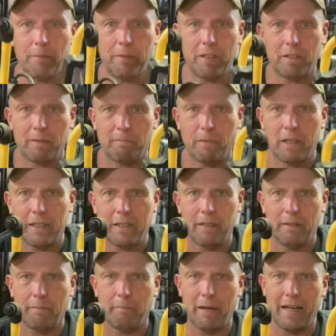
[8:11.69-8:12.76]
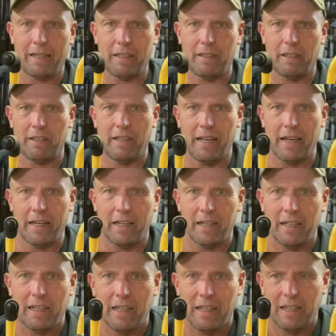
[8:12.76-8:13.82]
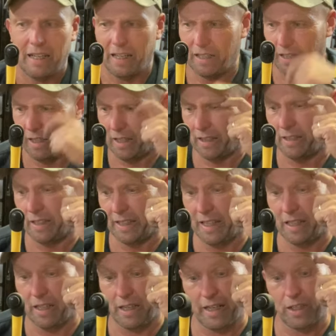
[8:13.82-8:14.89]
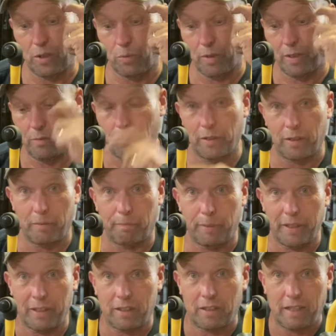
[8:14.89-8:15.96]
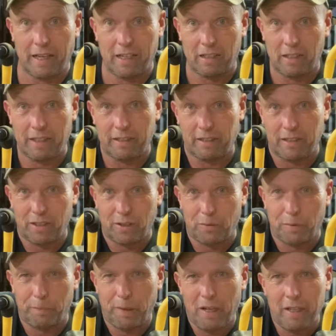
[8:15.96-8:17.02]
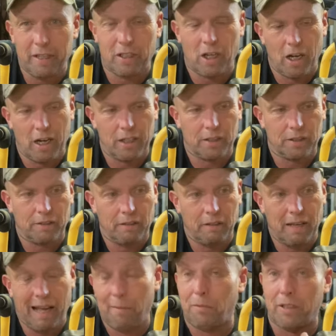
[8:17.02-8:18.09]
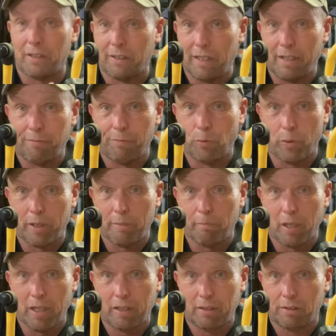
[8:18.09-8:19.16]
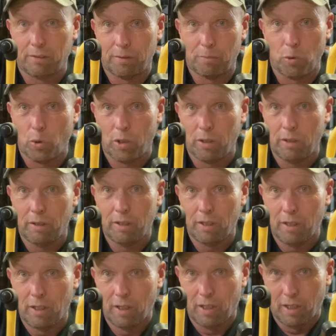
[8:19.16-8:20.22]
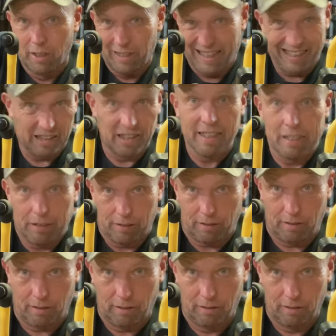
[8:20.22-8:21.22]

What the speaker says: me some money back in the day. And to get a nice one with a big stand like this would probably cost, I'm gonna say 40 bucks or more, at least,